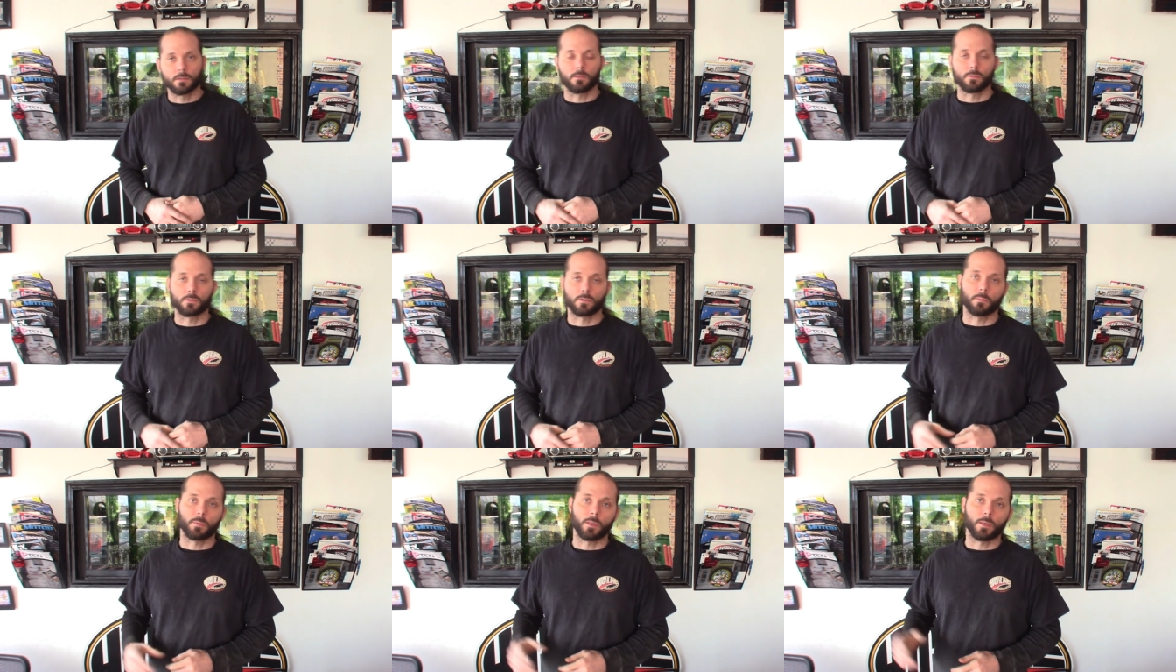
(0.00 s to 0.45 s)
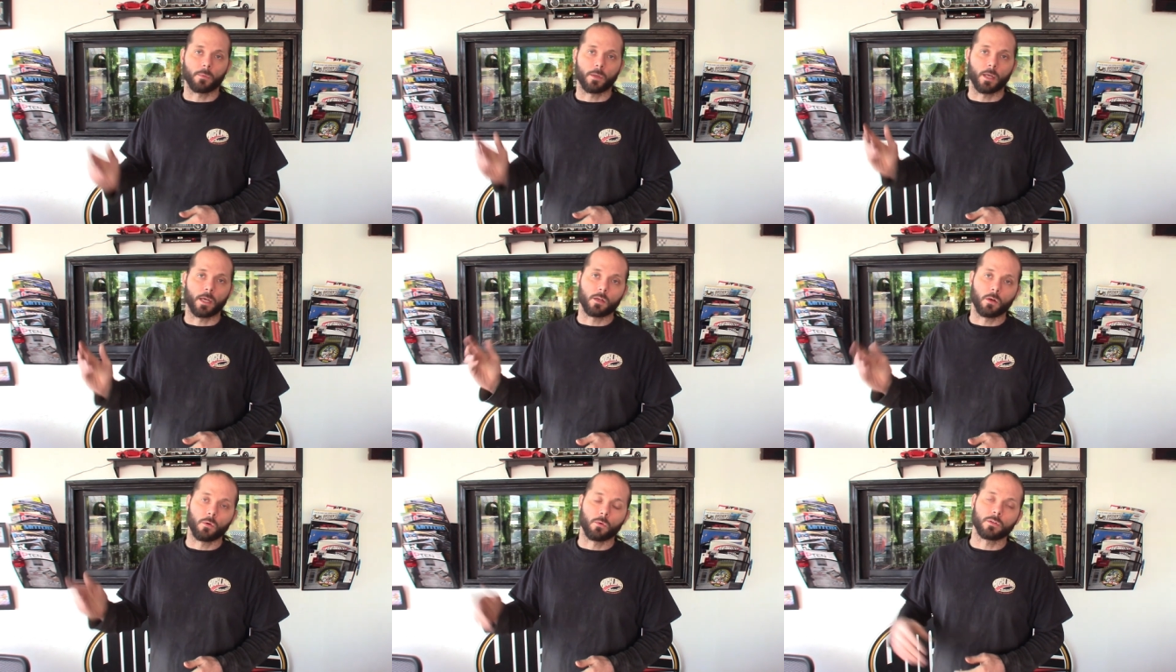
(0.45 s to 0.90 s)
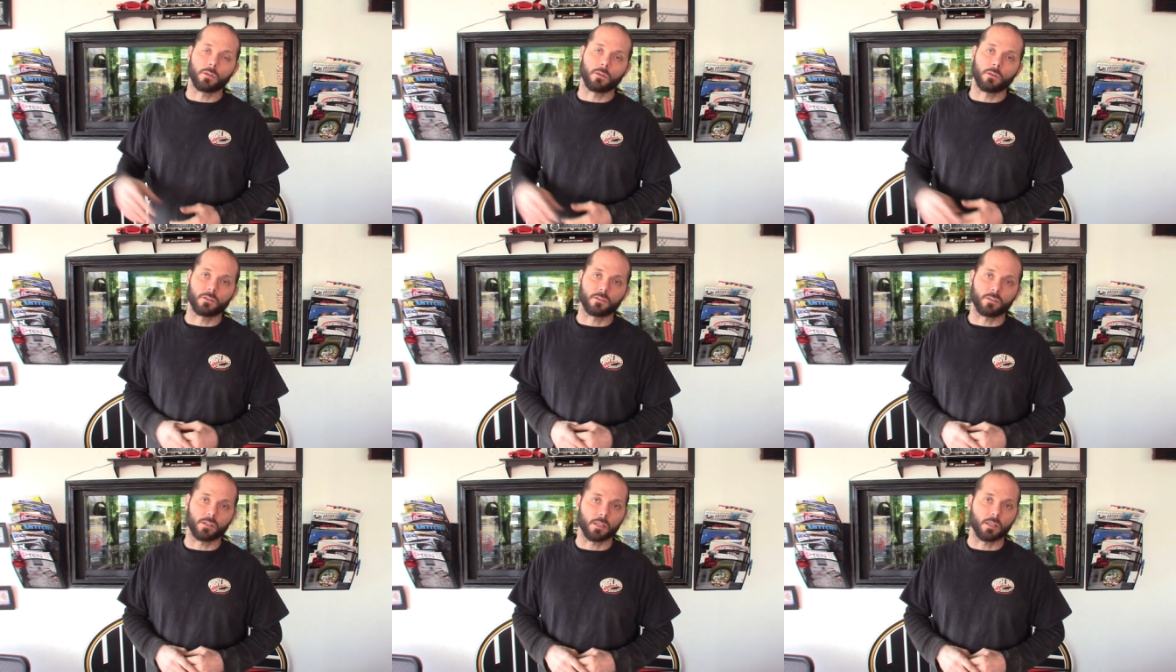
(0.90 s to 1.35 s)
Those are people that go into
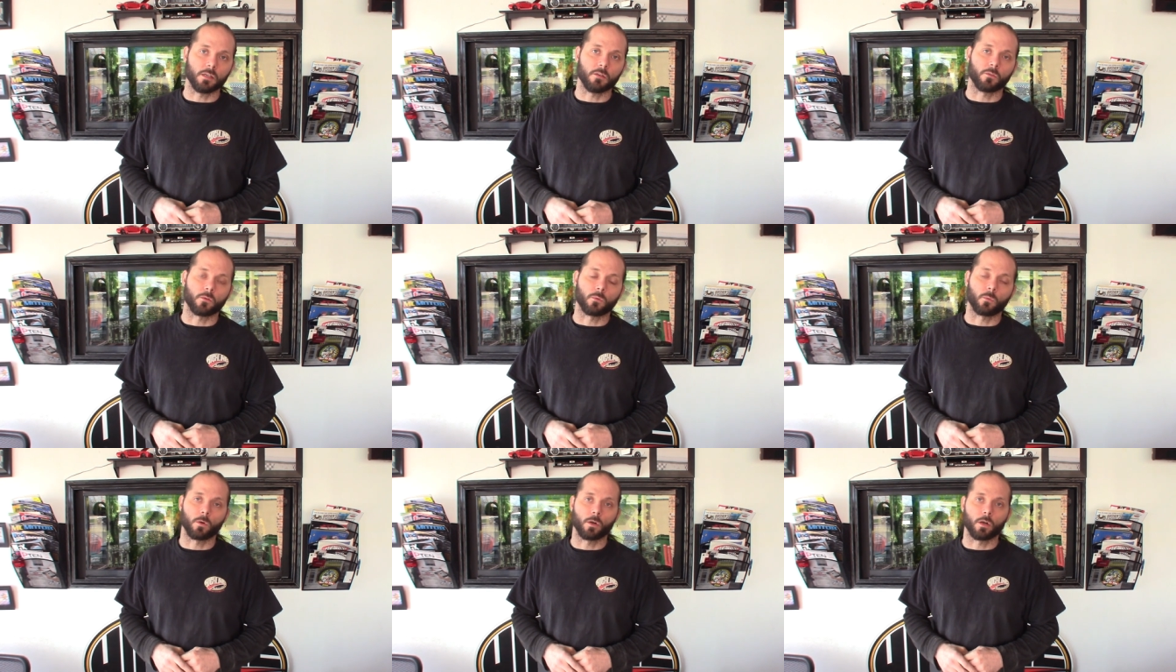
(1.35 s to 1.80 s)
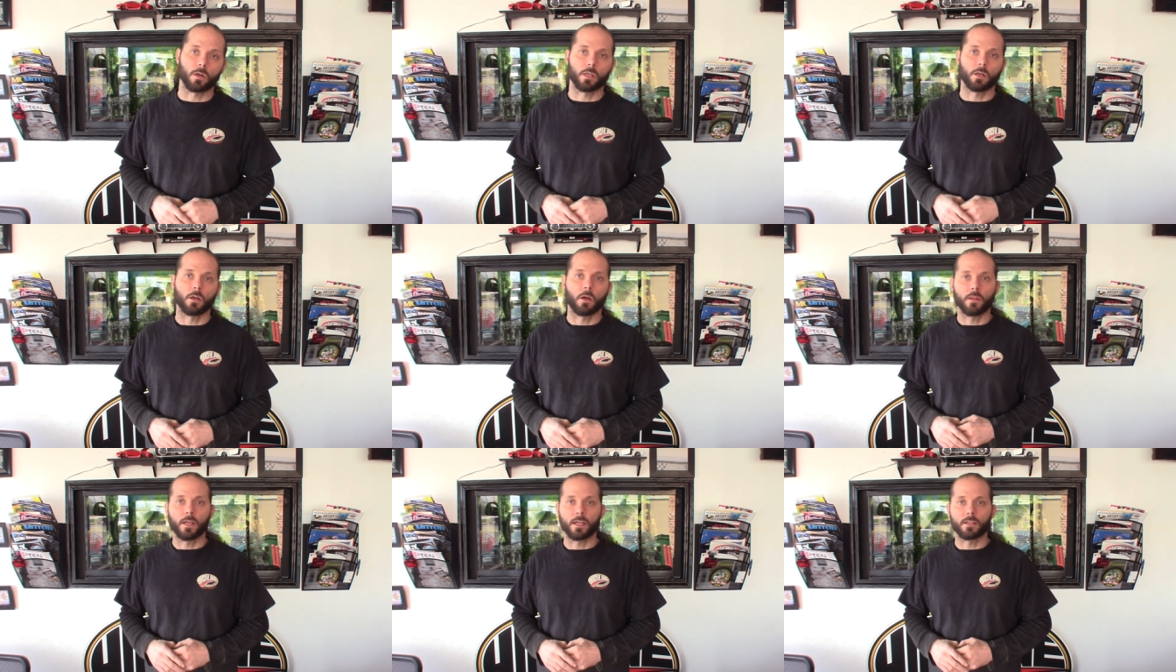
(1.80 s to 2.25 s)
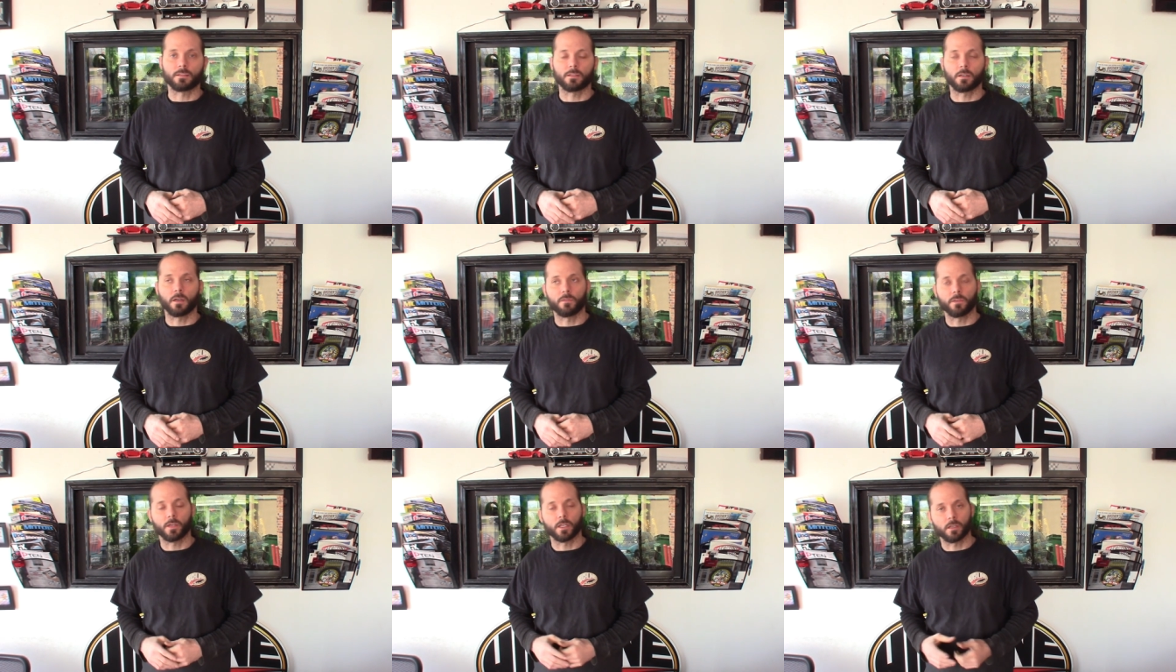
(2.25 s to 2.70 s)
the city for work and all that
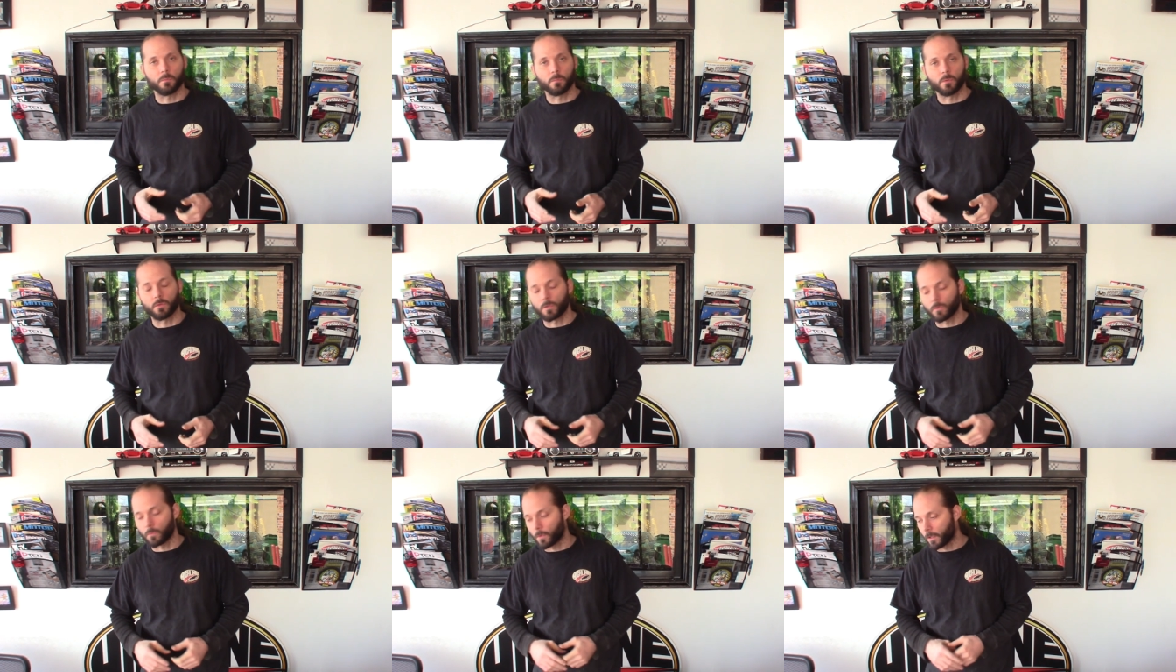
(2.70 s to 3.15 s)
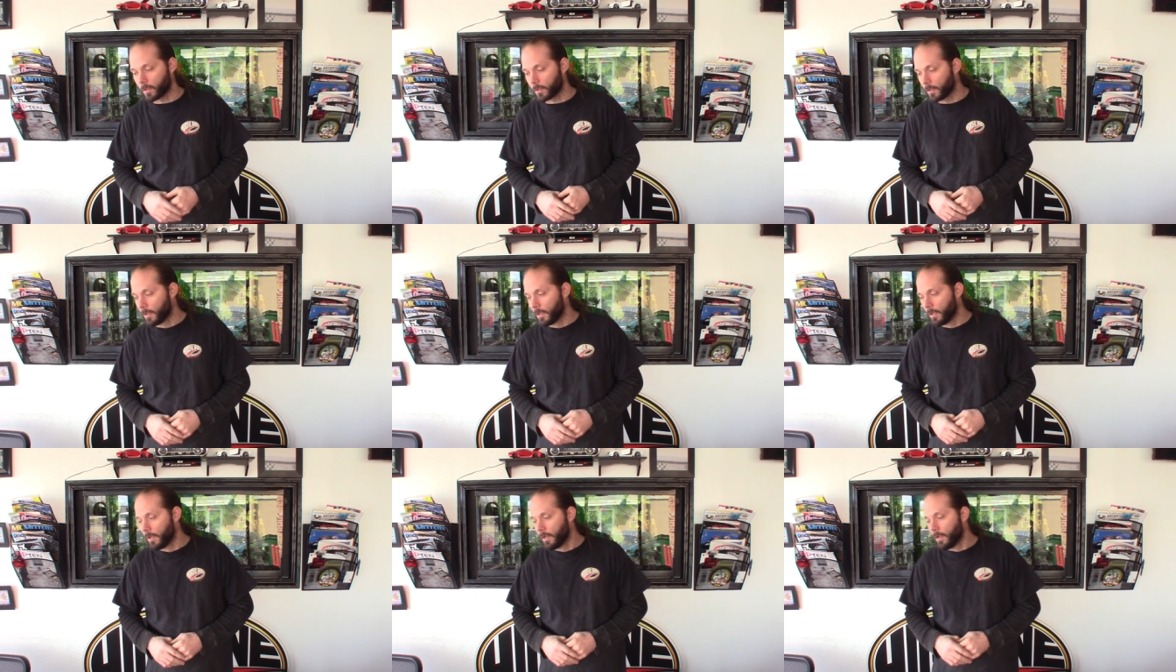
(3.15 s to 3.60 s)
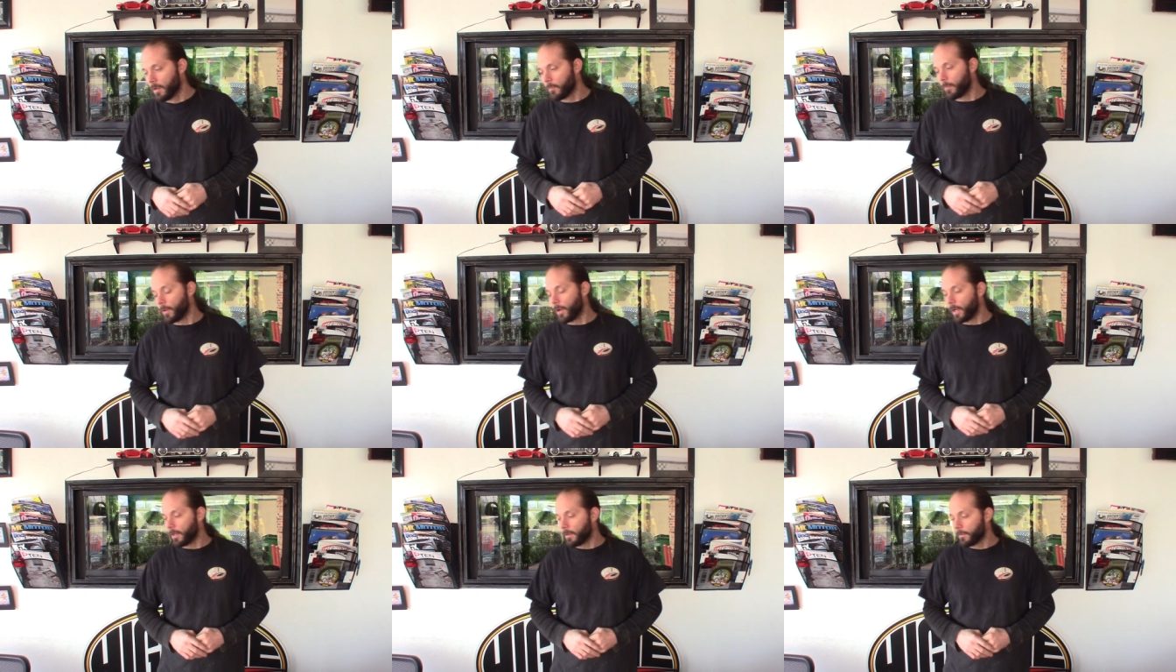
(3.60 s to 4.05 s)
stuff, that commute to work.
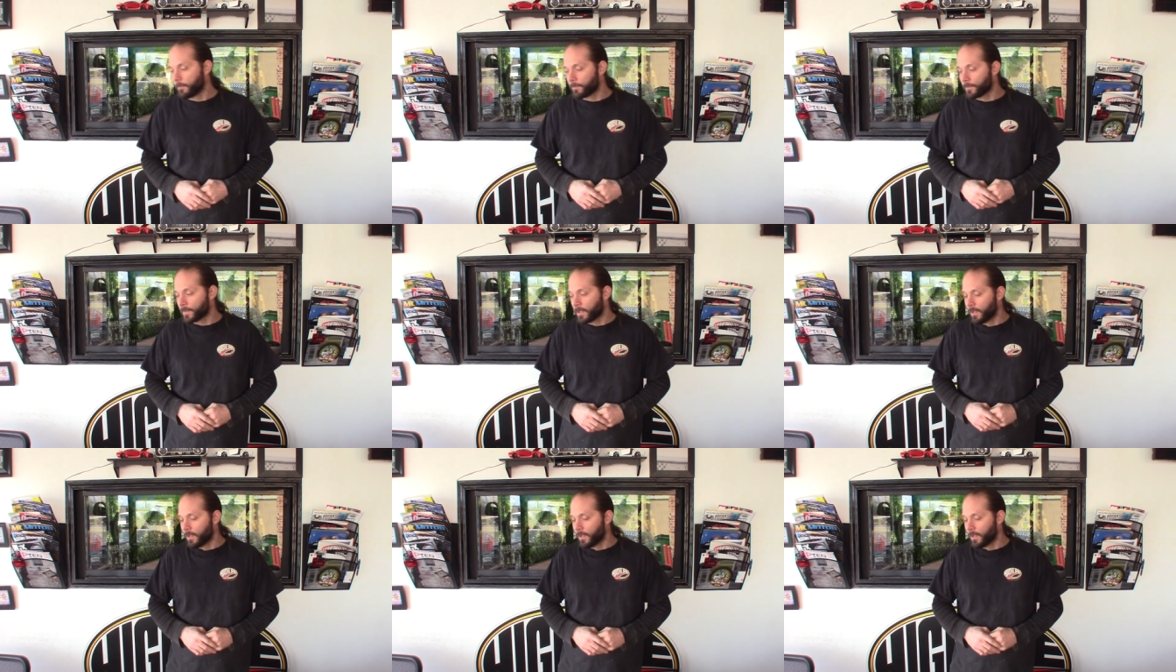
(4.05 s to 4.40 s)
But...